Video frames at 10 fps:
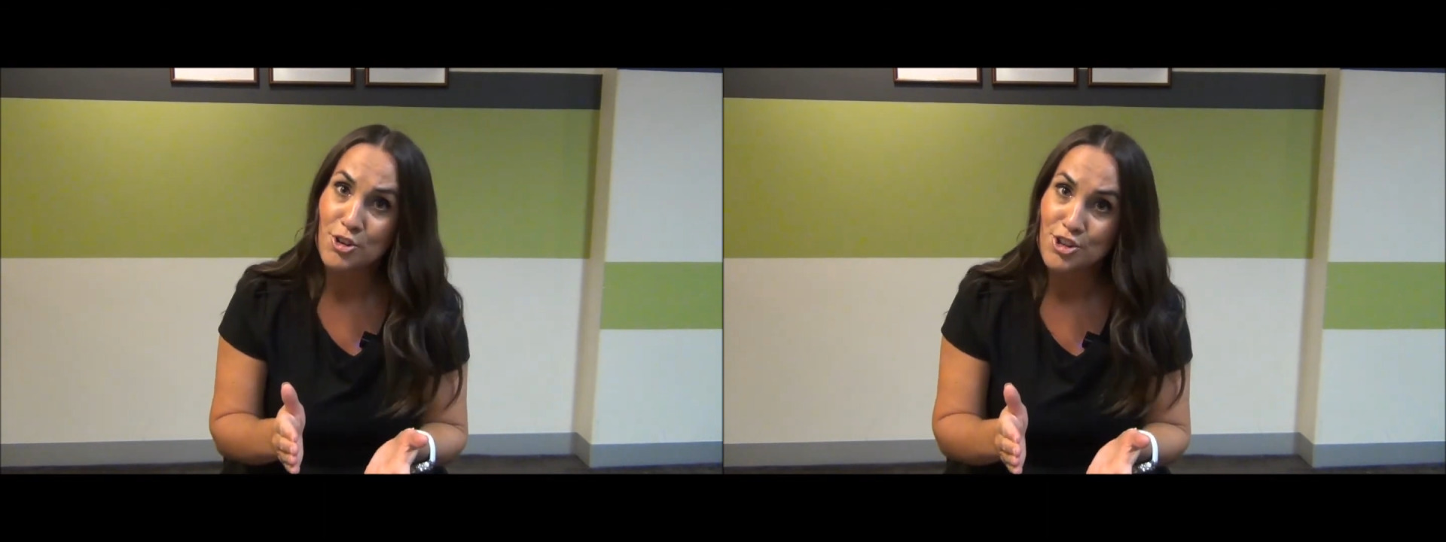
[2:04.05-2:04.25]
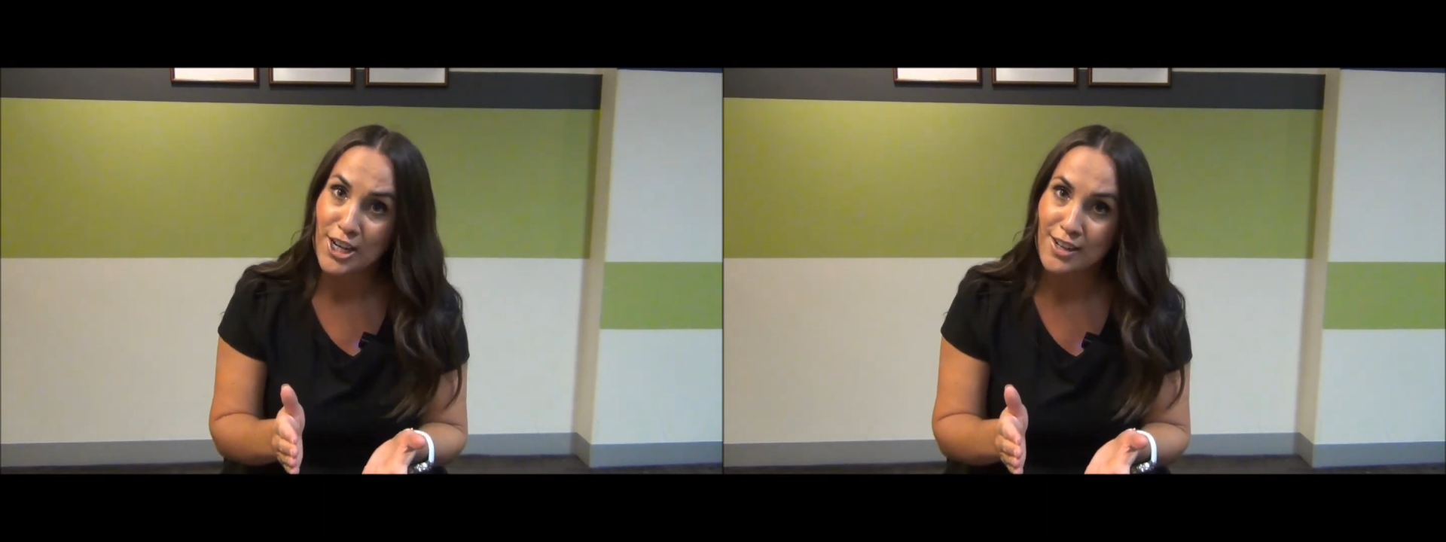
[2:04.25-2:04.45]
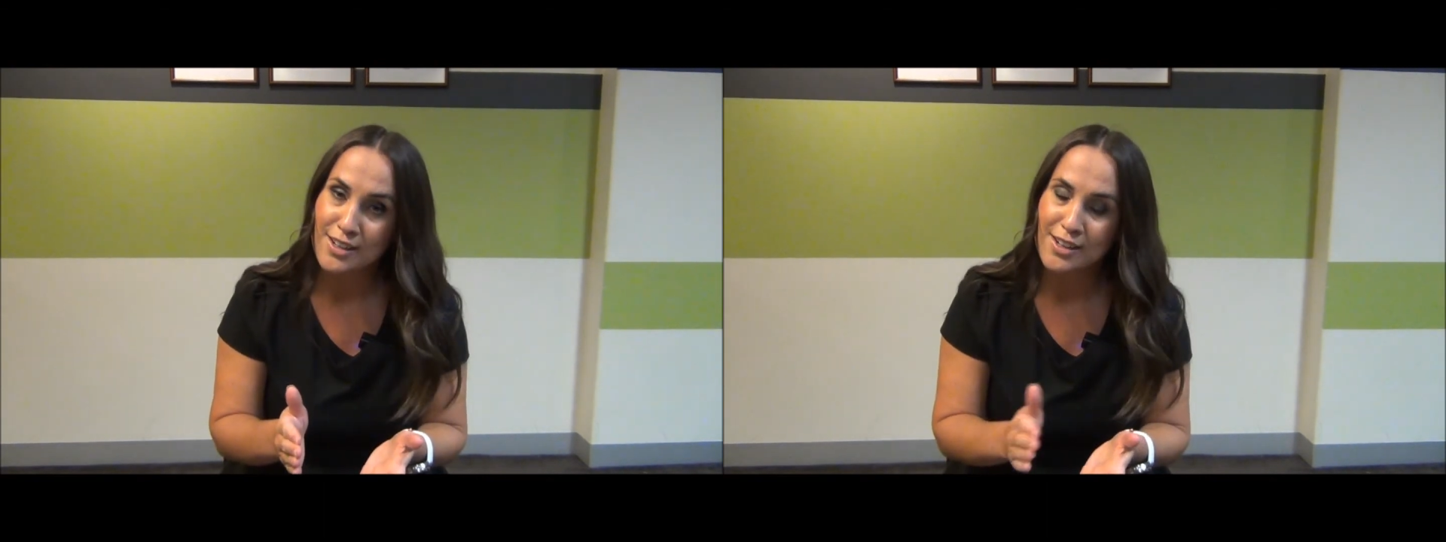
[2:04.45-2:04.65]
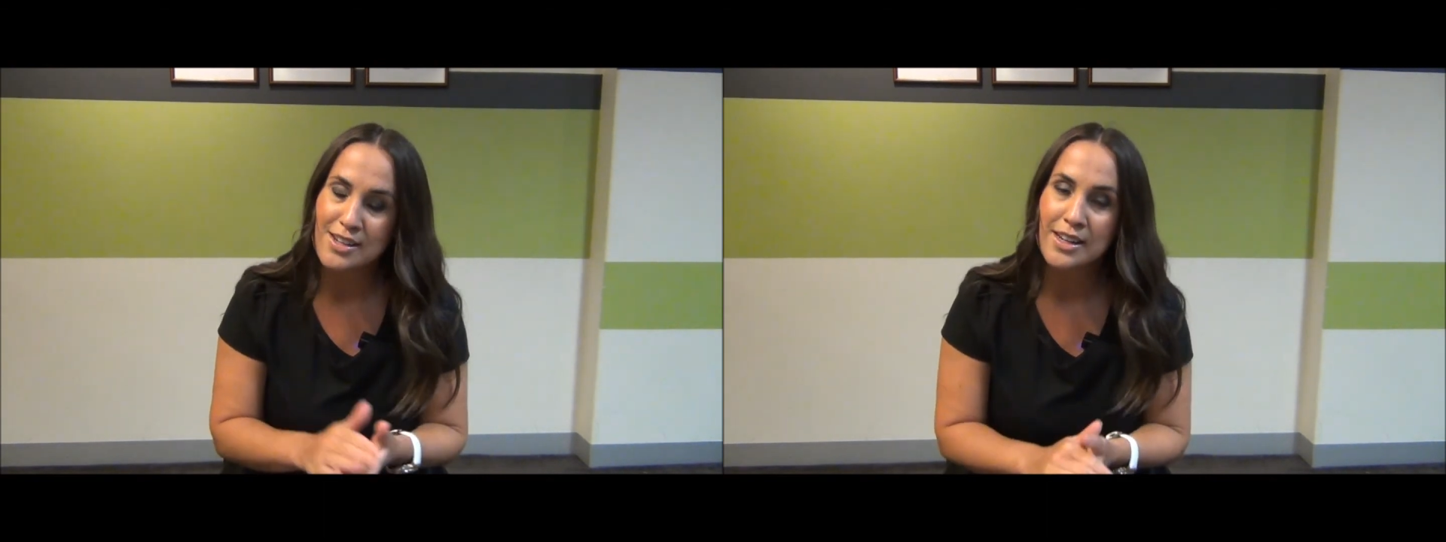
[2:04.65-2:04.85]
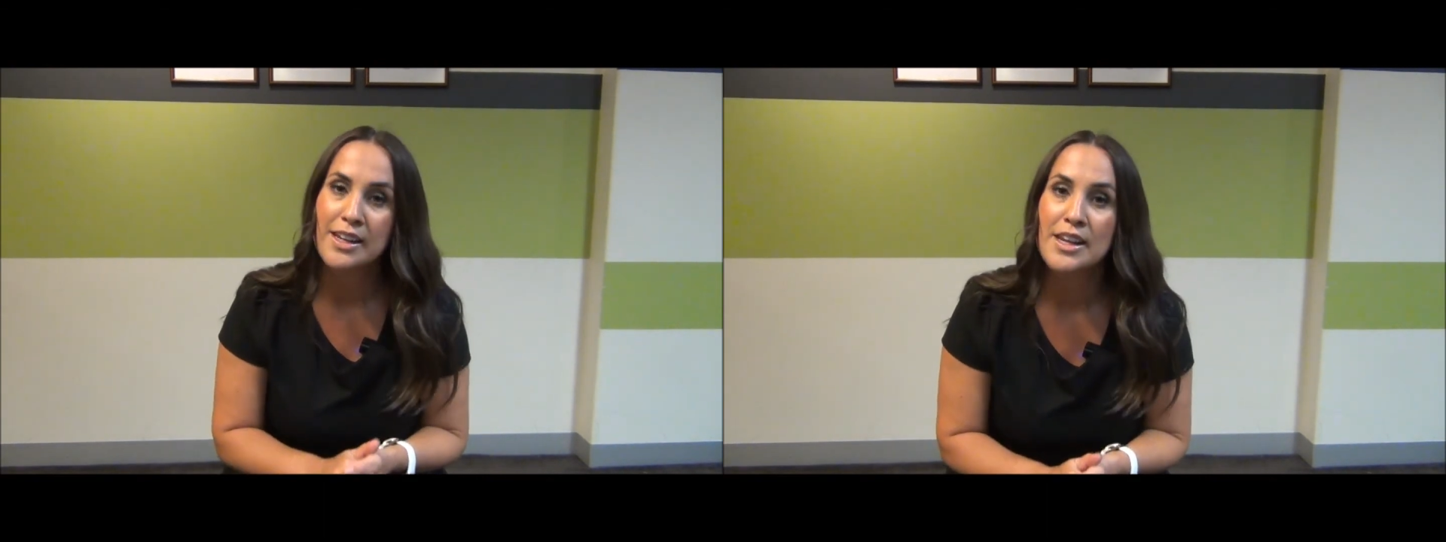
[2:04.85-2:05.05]

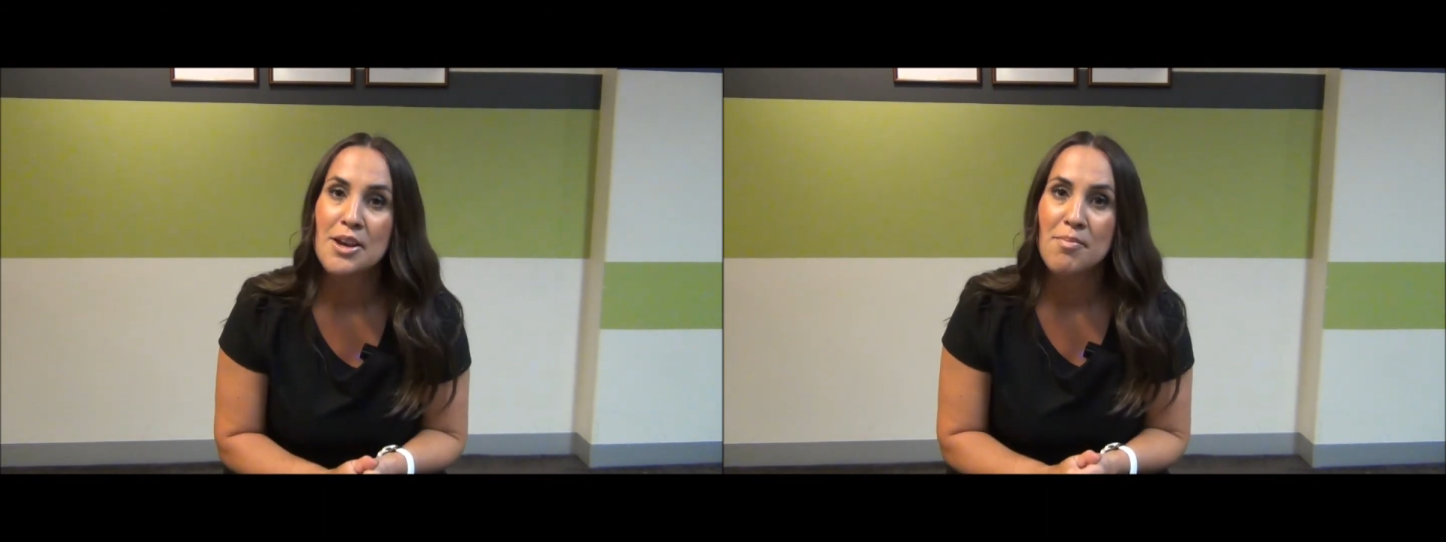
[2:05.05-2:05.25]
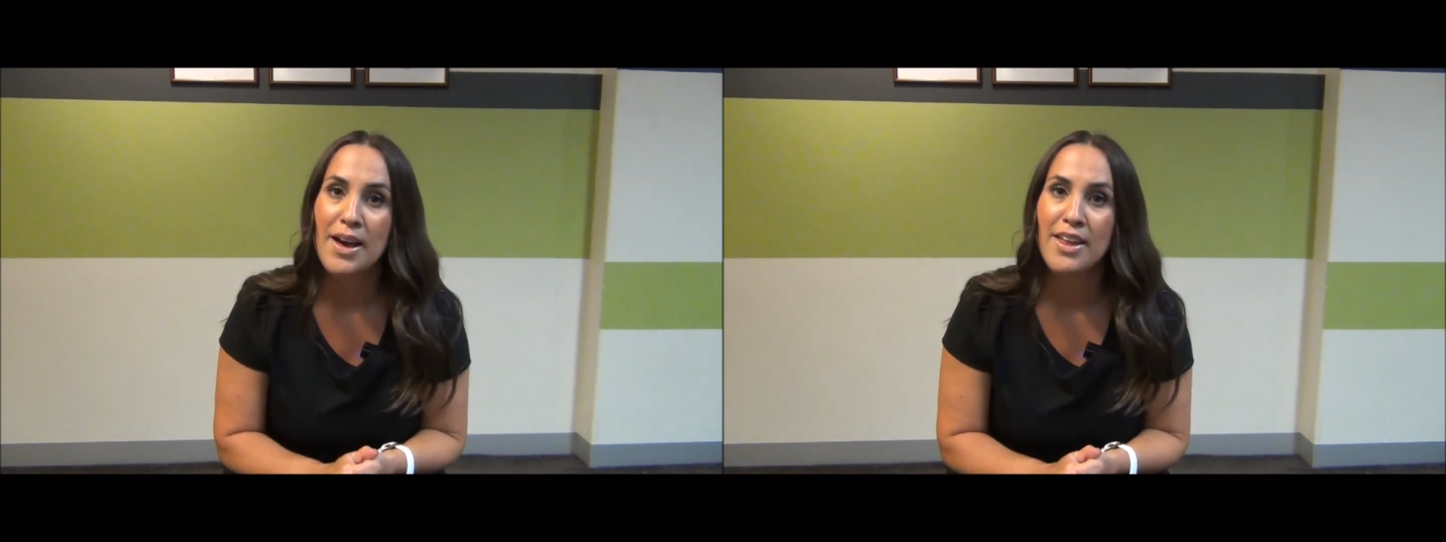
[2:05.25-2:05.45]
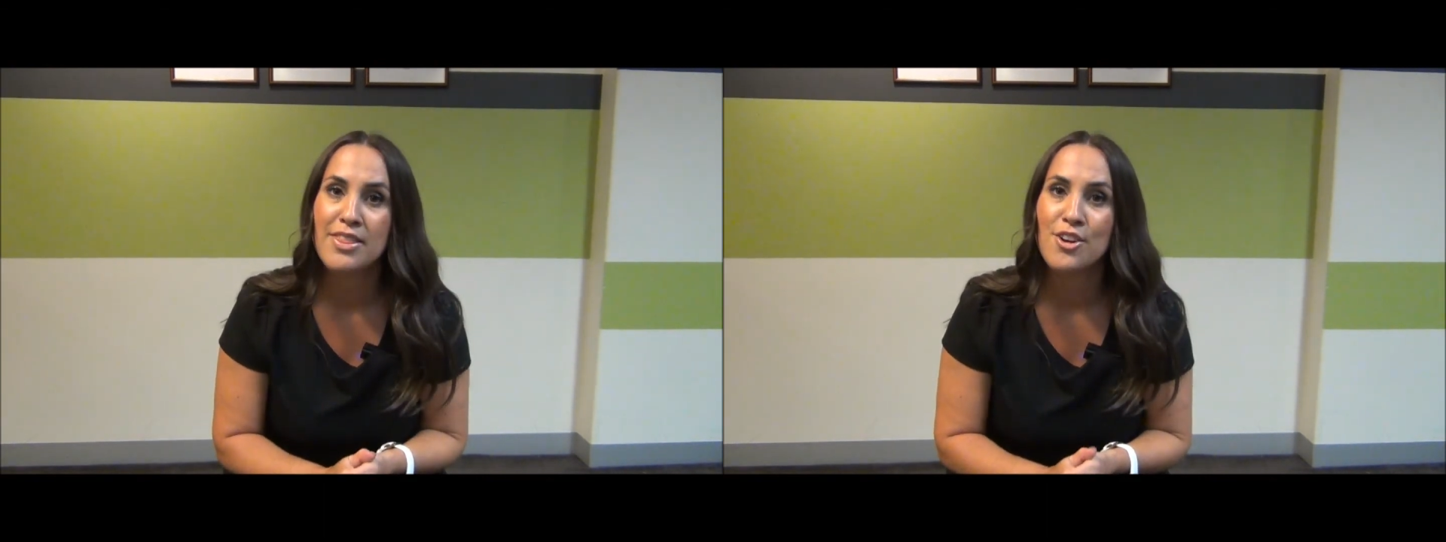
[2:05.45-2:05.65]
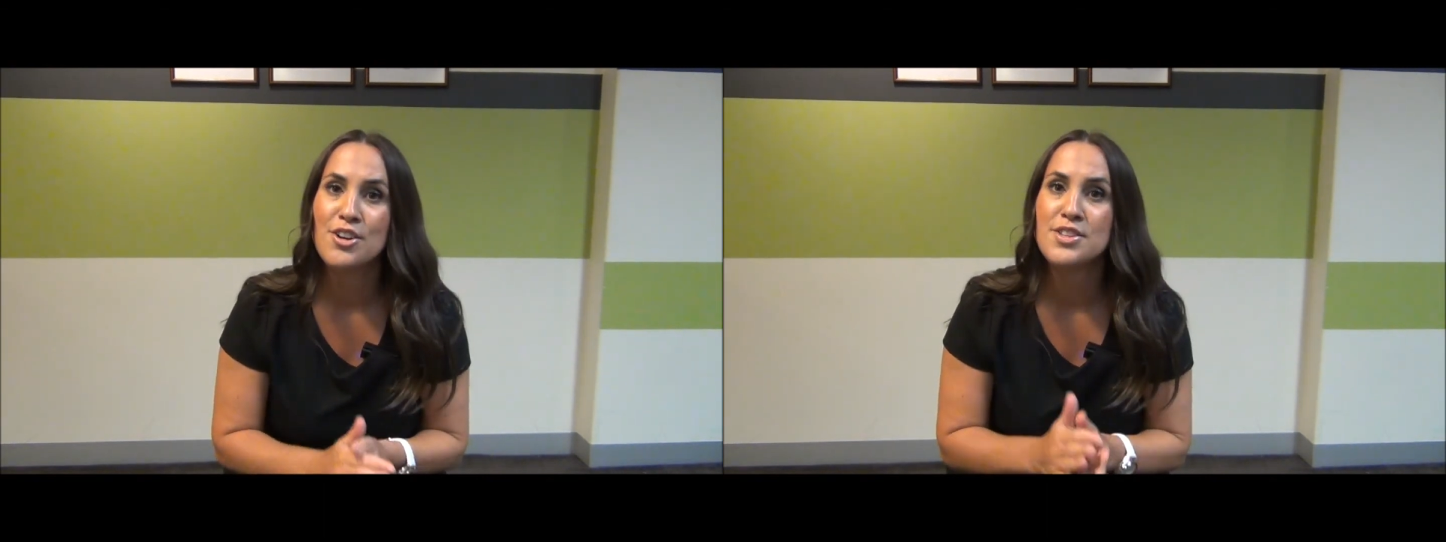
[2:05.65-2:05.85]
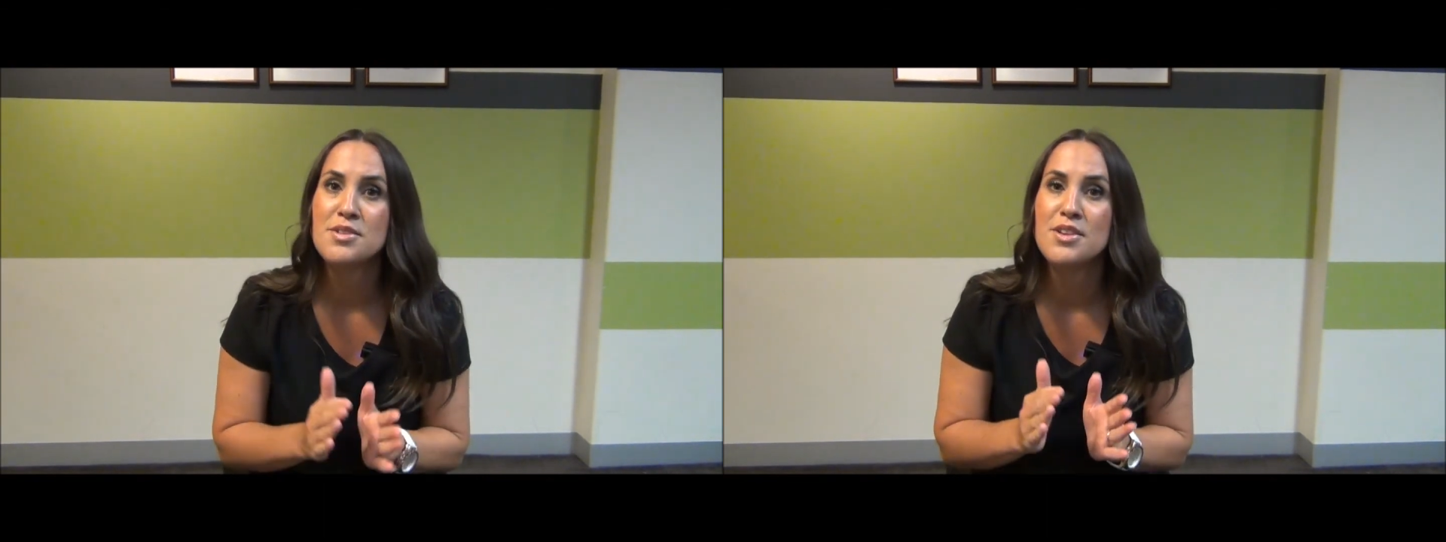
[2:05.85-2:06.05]
rejected but
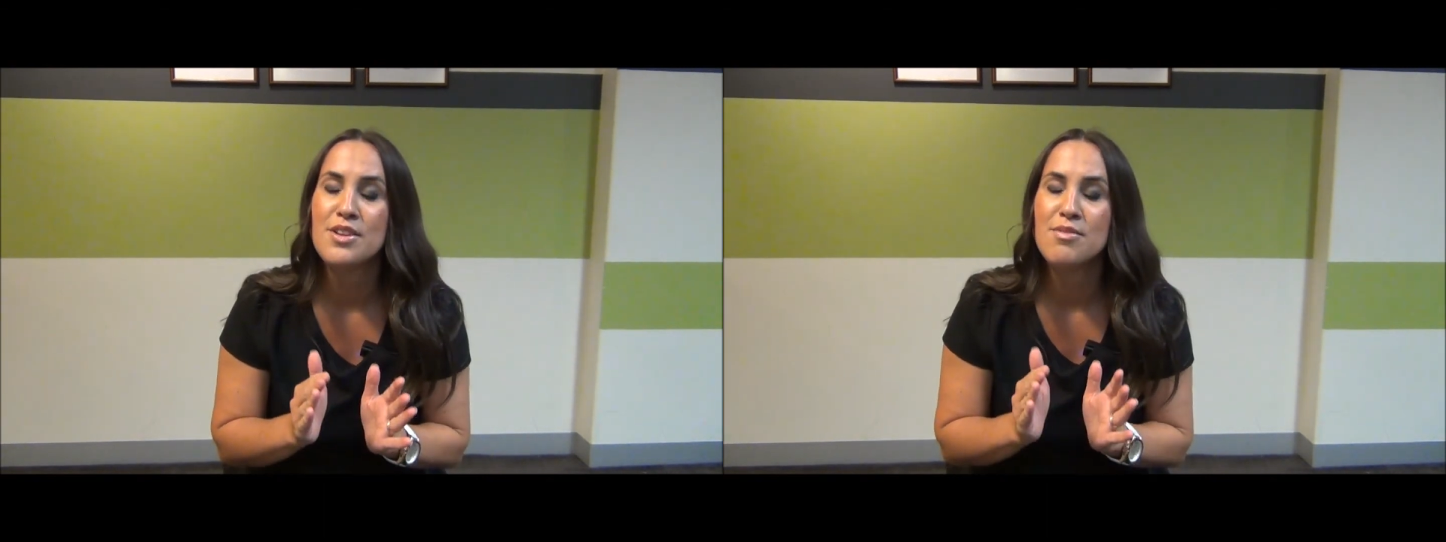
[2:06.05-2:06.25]
there is a